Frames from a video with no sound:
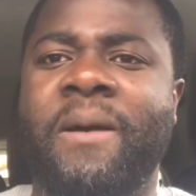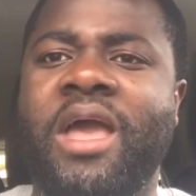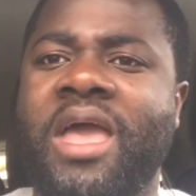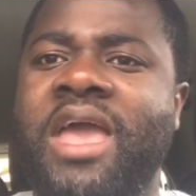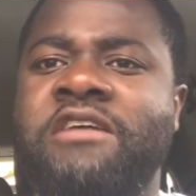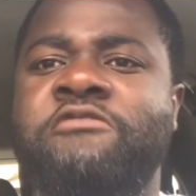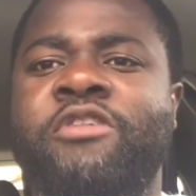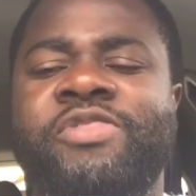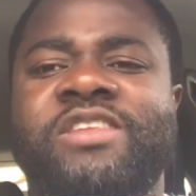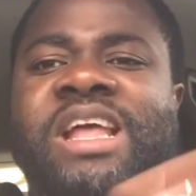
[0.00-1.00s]

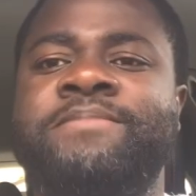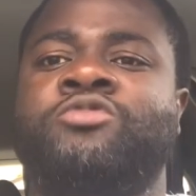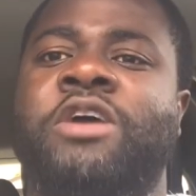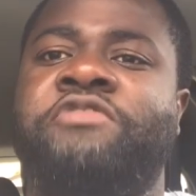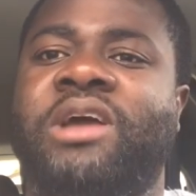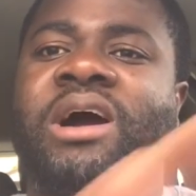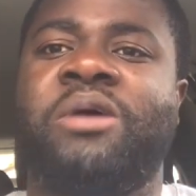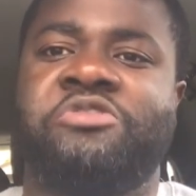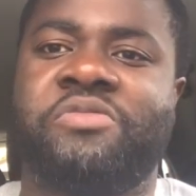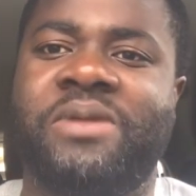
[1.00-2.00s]
everyone that comes to Africa
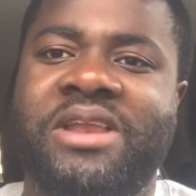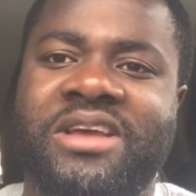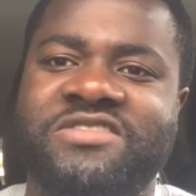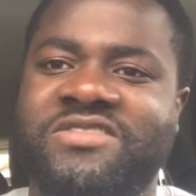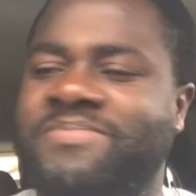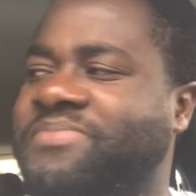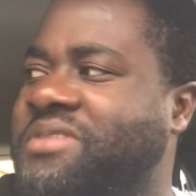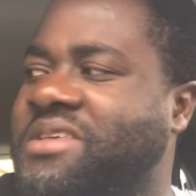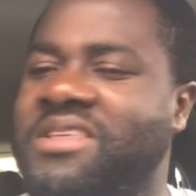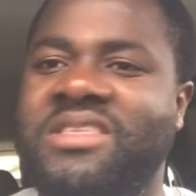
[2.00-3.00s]
outsmarting us.
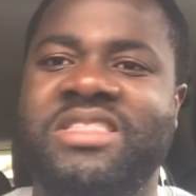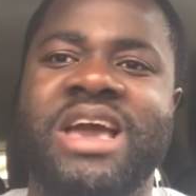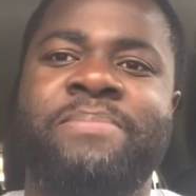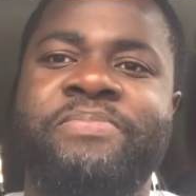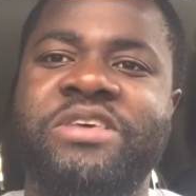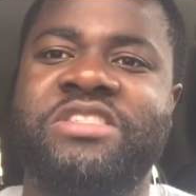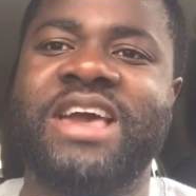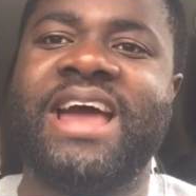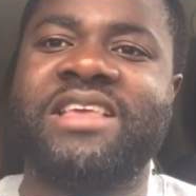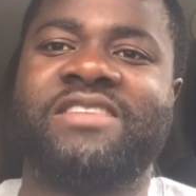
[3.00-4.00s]
The
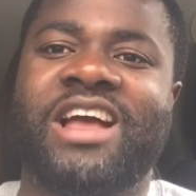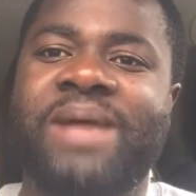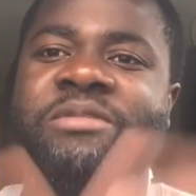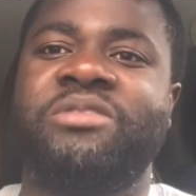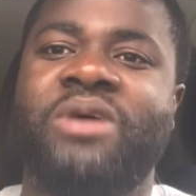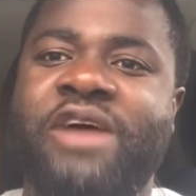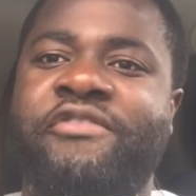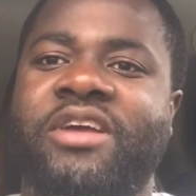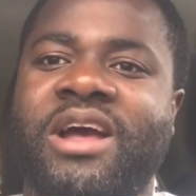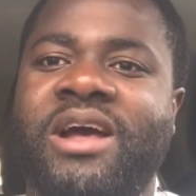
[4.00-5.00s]
Chinese are coming to
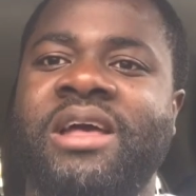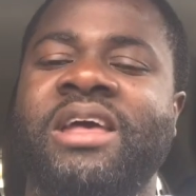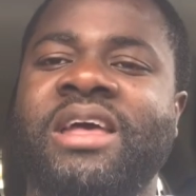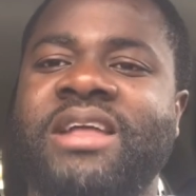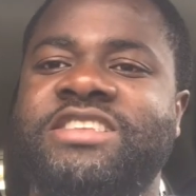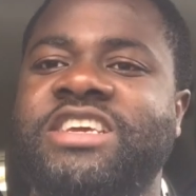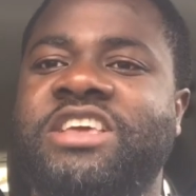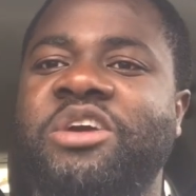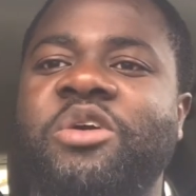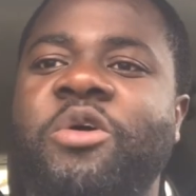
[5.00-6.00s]
Africa,
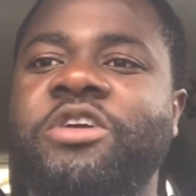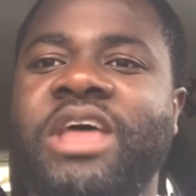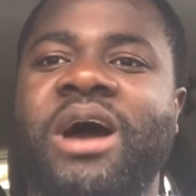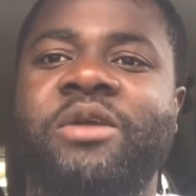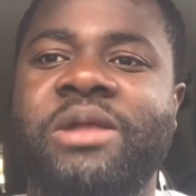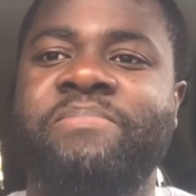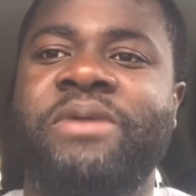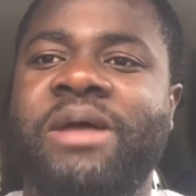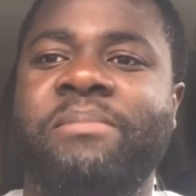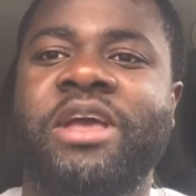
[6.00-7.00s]
taking gold out
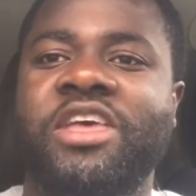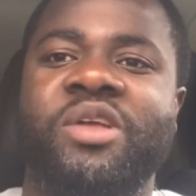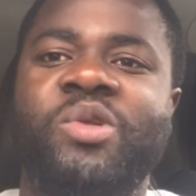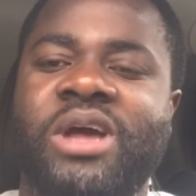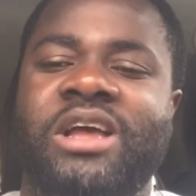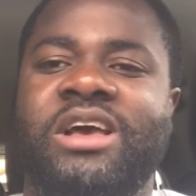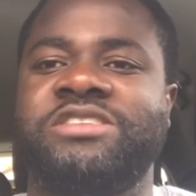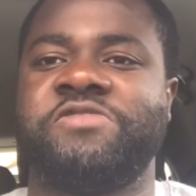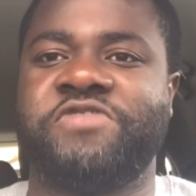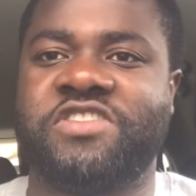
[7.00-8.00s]
and making it look like as
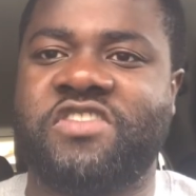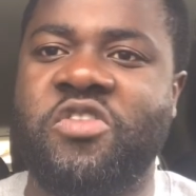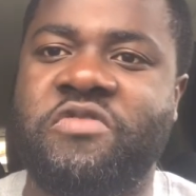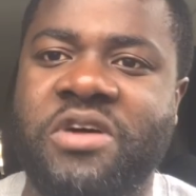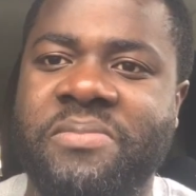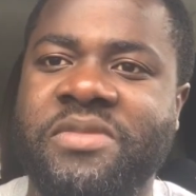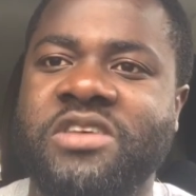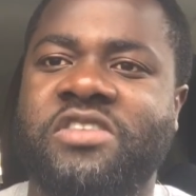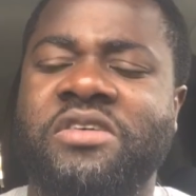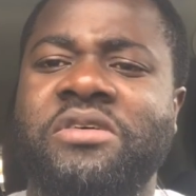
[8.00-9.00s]
if it's silver.
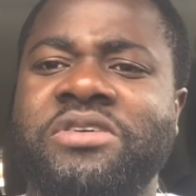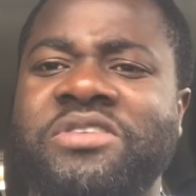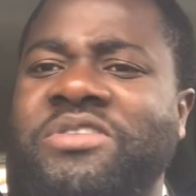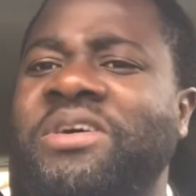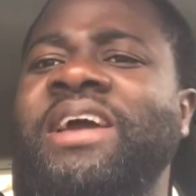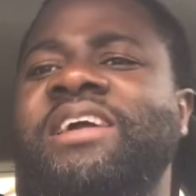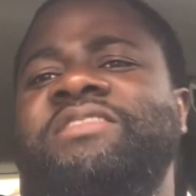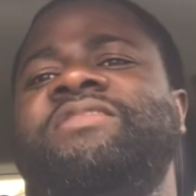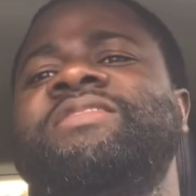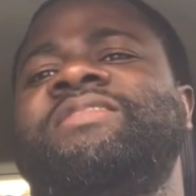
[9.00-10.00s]
So, you know,
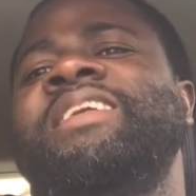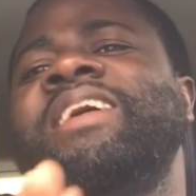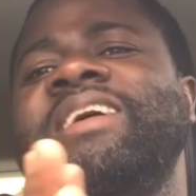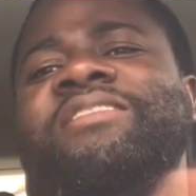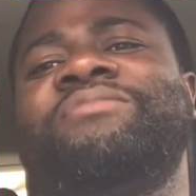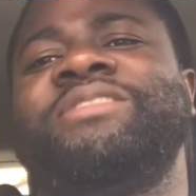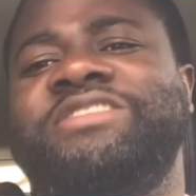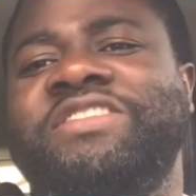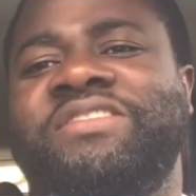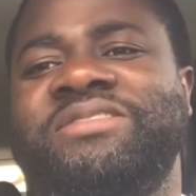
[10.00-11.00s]
it's
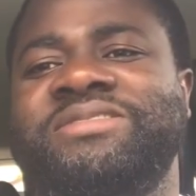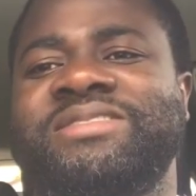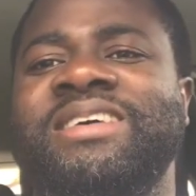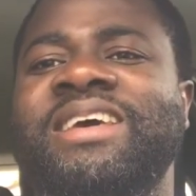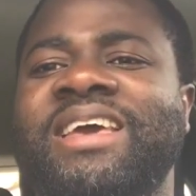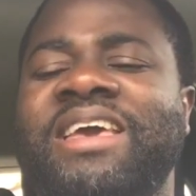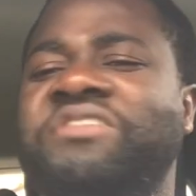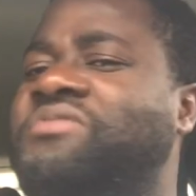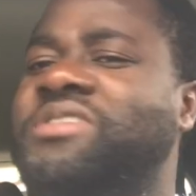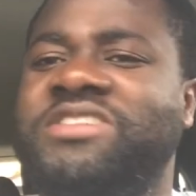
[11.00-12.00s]
ridiculous.
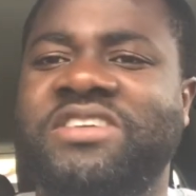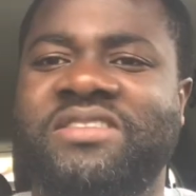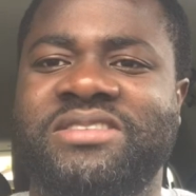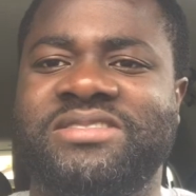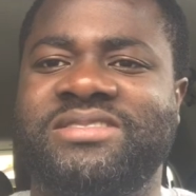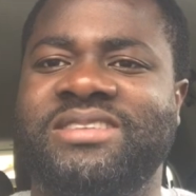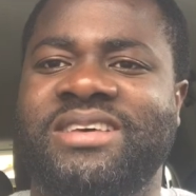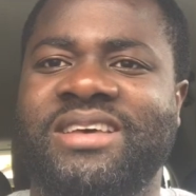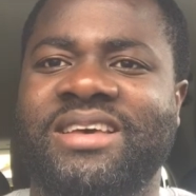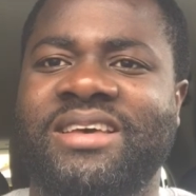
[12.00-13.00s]
It's ridiculous,
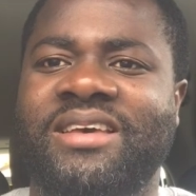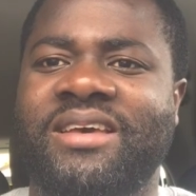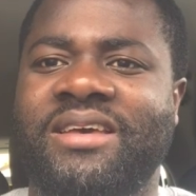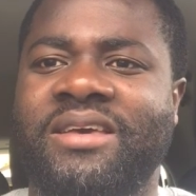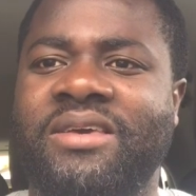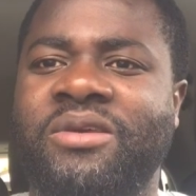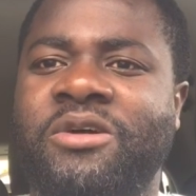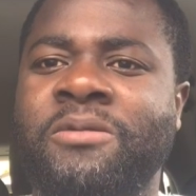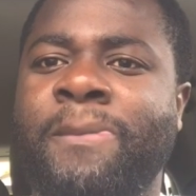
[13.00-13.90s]
you know.